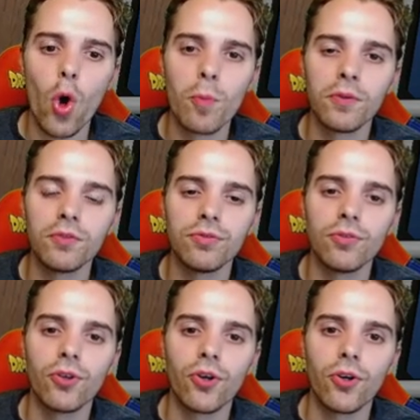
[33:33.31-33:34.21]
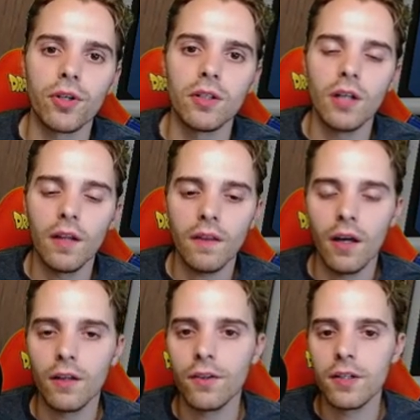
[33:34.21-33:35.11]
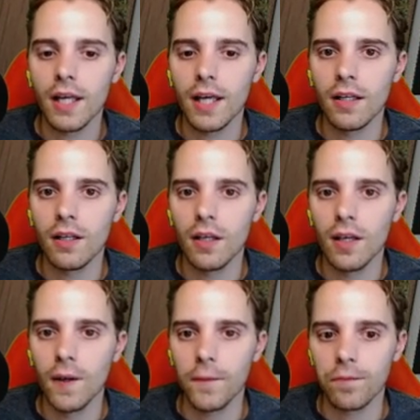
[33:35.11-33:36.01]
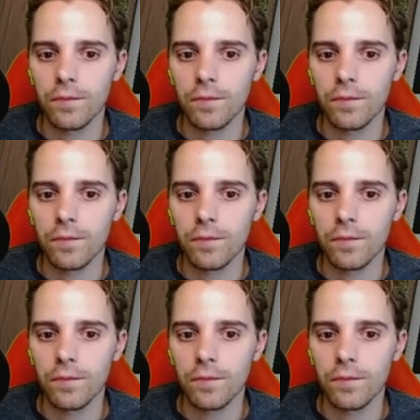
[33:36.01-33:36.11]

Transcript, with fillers: open for none other than uh,